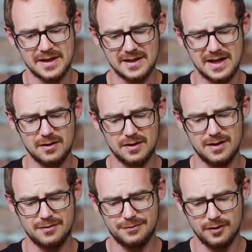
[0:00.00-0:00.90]
Now
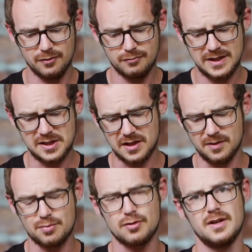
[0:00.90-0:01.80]
at full
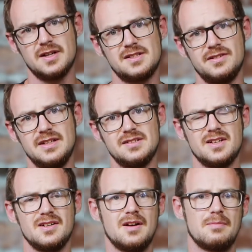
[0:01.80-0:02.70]
retail price, these
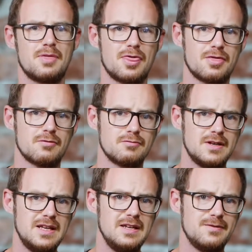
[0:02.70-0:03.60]
are
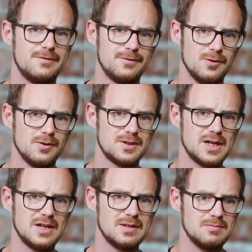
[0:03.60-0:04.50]
3–4
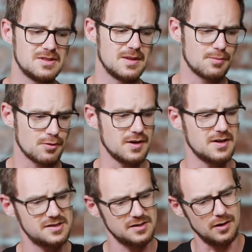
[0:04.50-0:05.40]
times the
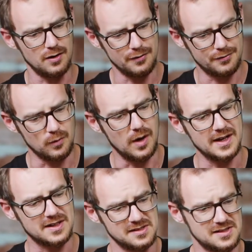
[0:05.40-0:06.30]
price of what
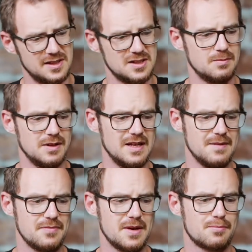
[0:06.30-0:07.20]
I consider to
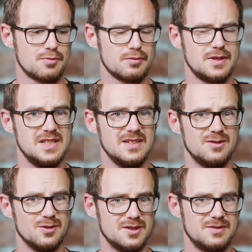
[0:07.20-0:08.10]
be a pretty
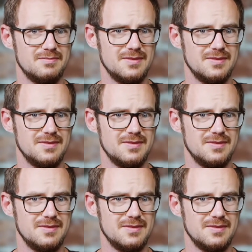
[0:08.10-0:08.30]
good